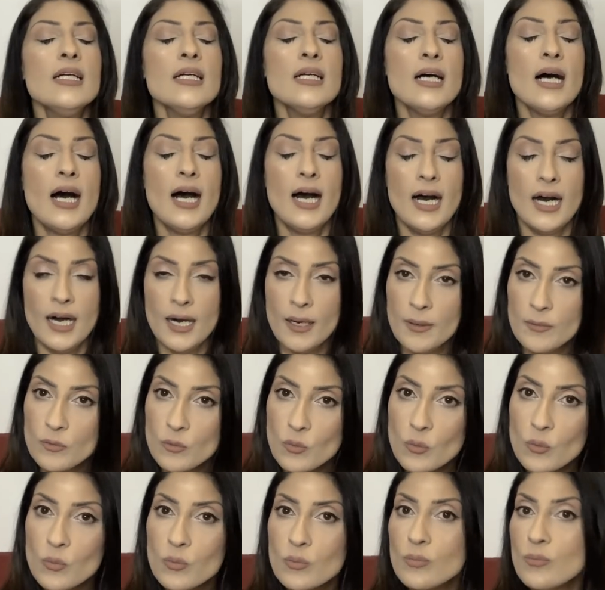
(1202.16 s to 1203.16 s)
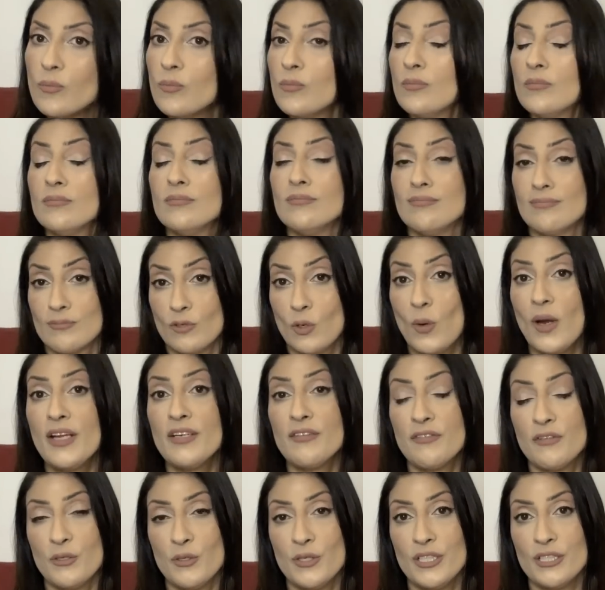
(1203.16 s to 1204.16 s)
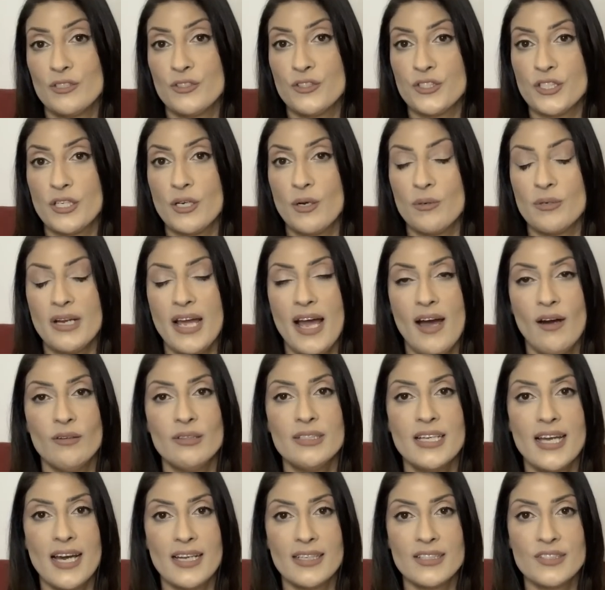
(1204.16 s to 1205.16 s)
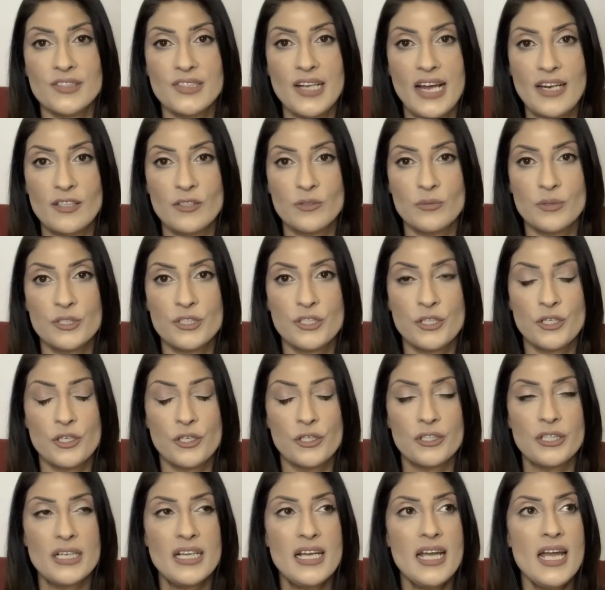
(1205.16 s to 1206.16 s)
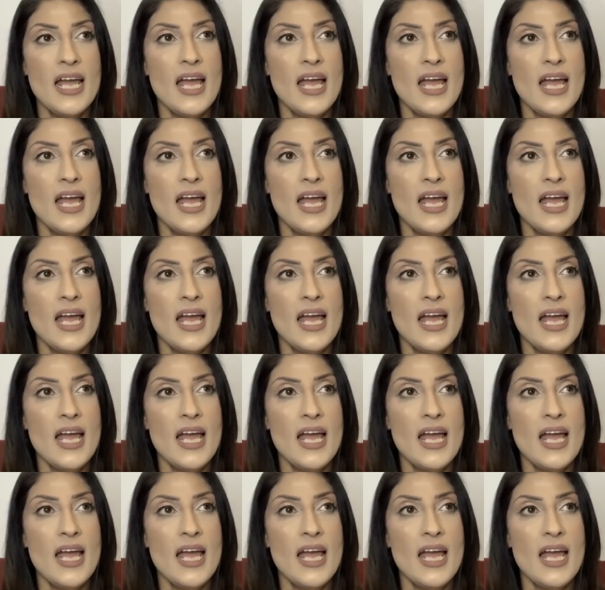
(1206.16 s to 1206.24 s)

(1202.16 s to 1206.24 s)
uh, quite a few years ago now, he had his Saturn return.